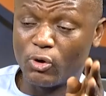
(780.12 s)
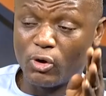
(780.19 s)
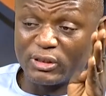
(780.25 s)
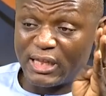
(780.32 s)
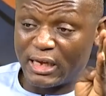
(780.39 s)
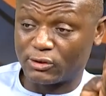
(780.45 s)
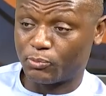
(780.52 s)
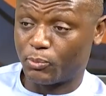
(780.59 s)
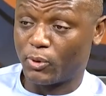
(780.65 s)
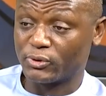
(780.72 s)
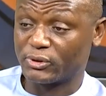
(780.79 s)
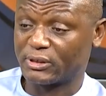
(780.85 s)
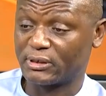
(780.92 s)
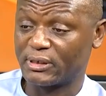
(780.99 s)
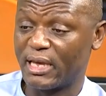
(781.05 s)
other
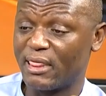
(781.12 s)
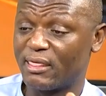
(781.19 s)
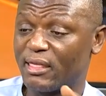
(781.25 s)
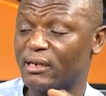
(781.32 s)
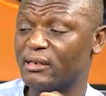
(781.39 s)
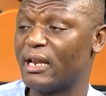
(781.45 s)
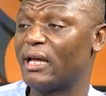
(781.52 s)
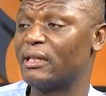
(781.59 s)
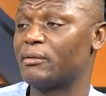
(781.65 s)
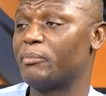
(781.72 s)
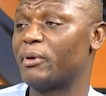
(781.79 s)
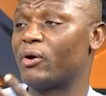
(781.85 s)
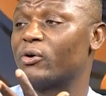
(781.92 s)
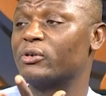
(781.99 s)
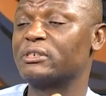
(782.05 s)
sports and think that
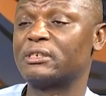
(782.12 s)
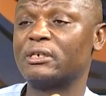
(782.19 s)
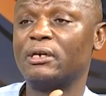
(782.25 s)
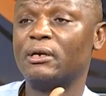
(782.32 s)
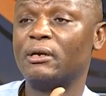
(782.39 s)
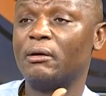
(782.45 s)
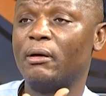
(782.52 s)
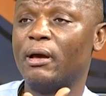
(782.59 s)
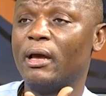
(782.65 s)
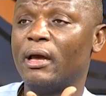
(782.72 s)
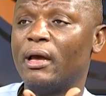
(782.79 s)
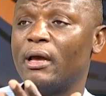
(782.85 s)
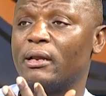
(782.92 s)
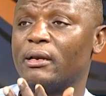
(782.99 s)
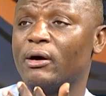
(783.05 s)
because
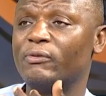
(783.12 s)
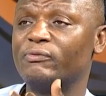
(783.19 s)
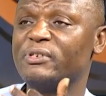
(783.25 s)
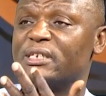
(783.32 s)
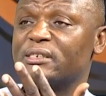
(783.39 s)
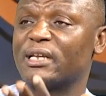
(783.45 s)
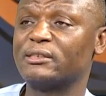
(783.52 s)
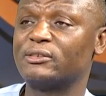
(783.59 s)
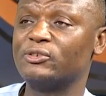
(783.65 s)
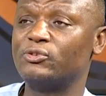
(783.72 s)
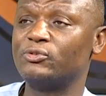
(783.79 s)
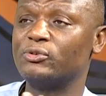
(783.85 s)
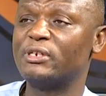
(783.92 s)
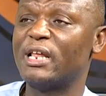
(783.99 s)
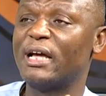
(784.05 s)
of this
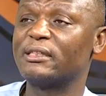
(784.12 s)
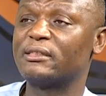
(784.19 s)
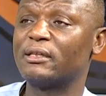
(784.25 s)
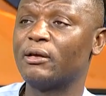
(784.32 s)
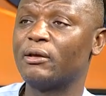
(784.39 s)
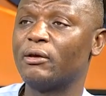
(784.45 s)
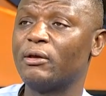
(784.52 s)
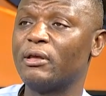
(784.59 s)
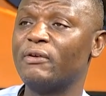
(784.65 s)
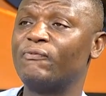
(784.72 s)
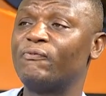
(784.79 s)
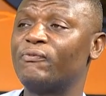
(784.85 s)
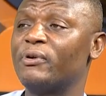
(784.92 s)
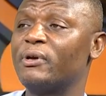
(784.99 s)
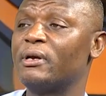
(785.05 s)
attitude that
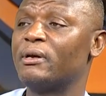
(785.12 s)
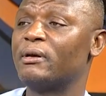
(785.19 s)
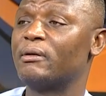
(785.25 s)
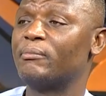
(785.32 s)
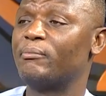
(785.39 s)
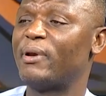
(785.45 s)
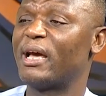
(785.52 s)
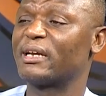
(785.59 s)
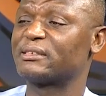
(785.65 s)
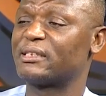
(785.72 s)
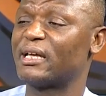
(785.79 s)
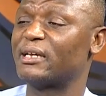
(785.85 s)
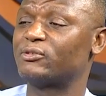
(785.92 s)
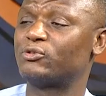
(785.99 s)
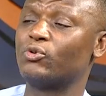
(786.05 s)
if Black
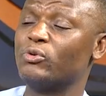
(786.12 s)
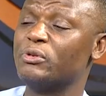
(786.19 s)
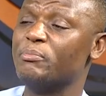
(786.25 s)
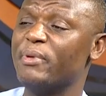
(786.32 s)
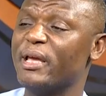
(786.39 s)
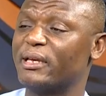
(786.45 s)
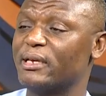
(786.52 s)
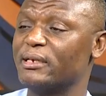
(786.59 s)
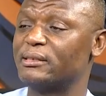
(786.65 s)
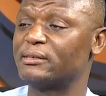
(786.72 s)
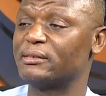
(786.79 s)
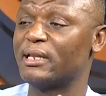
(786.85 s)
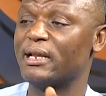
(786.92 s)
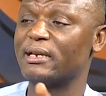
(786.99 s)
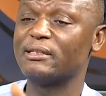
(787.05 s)
Stars don't make it,
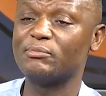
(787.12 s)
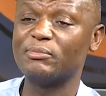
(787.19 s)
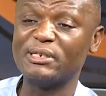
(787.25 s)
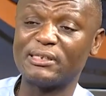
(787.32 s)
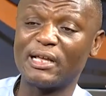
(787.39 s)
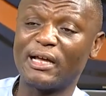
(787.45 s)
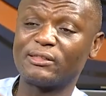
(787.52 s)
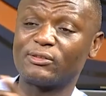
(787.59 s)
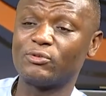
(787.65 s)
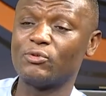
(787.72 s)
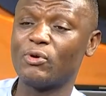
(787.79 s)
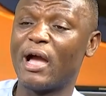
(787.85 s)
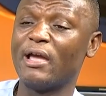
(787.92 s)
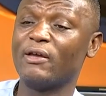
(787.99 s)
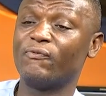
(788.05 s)
then it means that
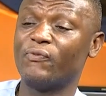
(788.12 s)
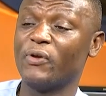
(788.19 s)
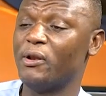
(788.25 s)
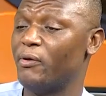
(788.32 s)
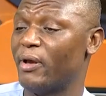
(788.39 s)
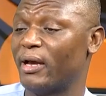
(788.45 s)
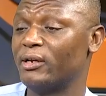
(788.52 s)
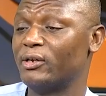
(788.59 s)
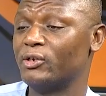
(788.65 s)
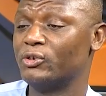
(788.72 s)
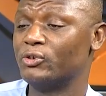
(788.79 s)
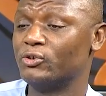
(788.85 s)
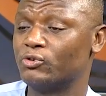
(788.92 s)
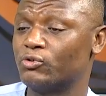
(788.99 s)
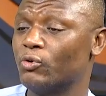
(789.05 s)
you are a failure.
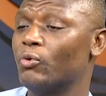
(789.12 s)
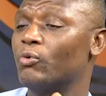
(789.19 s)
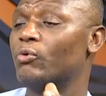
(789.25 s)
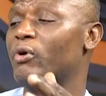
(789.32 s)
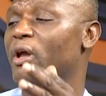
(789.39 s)
So